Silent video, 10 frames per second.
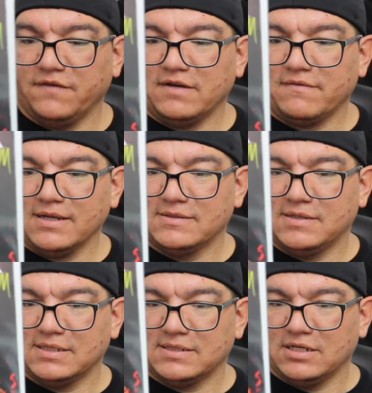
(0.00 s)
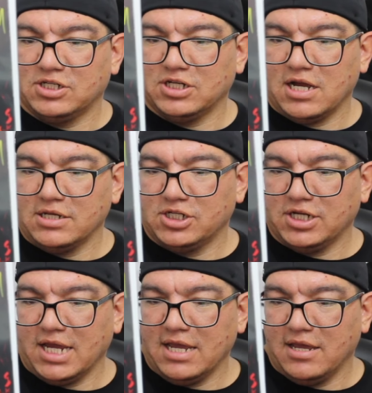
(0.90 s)
of authenticity, John
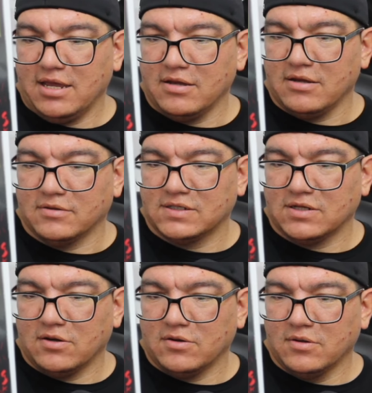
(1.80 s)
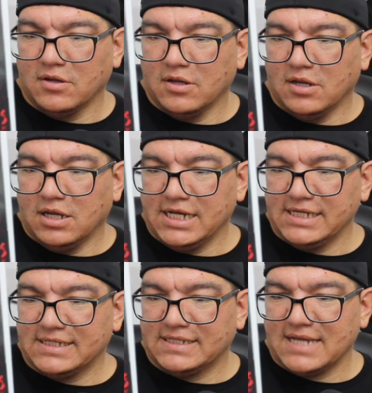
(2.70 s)
J. Hill. So it
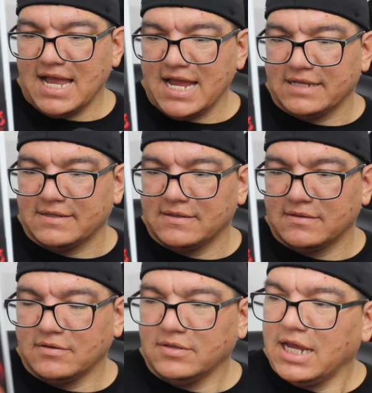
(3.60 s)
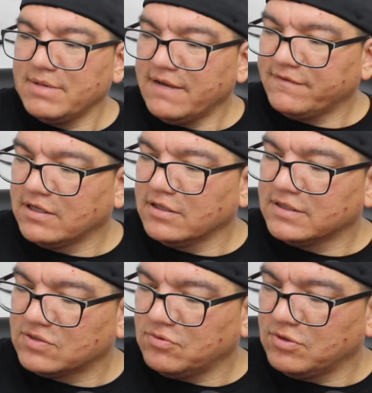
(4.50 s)
is signed. Okay, I'm gonna have to look
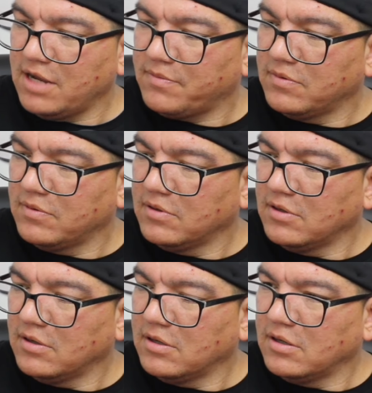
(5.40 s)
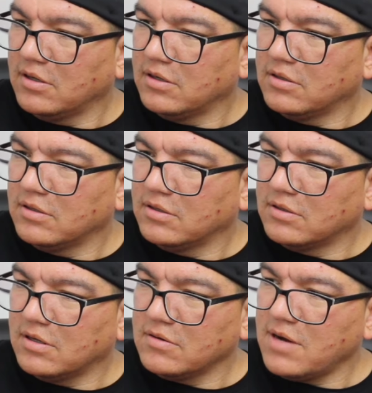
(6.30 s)
this one up.
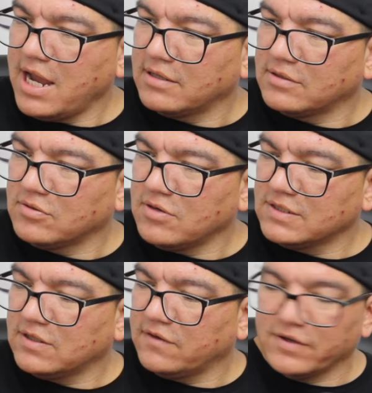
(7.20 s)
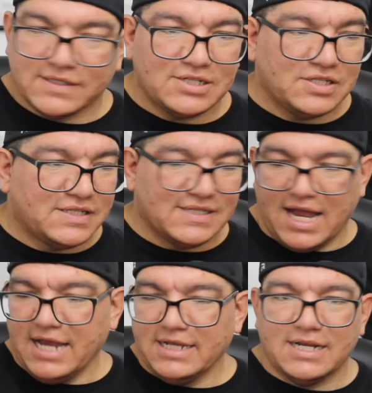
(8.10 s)
All right, crossover. It's actually
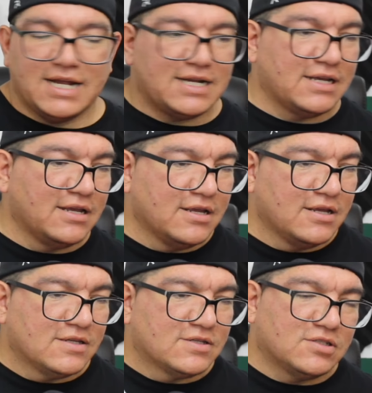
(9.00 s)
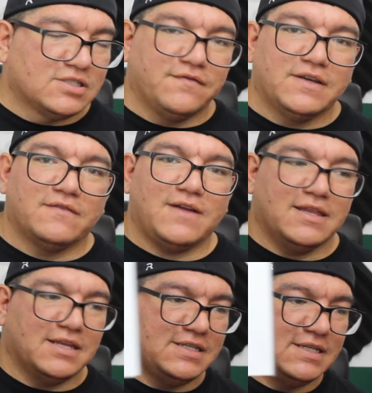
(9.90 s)
signed, and I got a certificate of
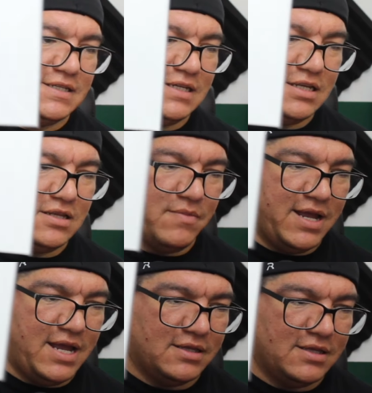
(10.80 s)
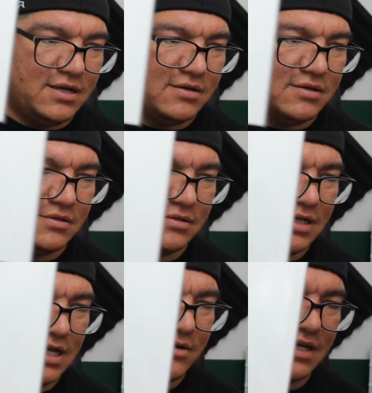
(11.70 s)
authenticity in the back there. I
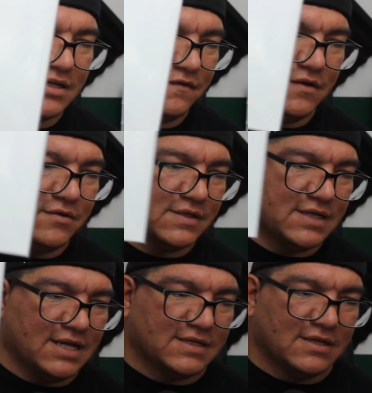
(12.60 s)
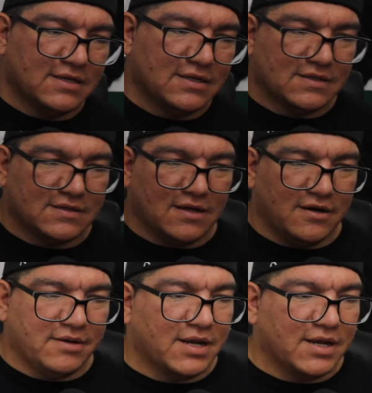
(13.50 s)
know it's not gonna focus, guys.
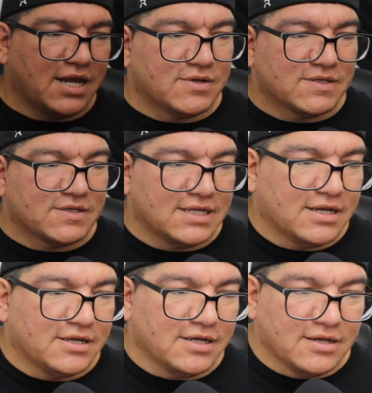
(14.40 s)
Sorry, my camera's not that good.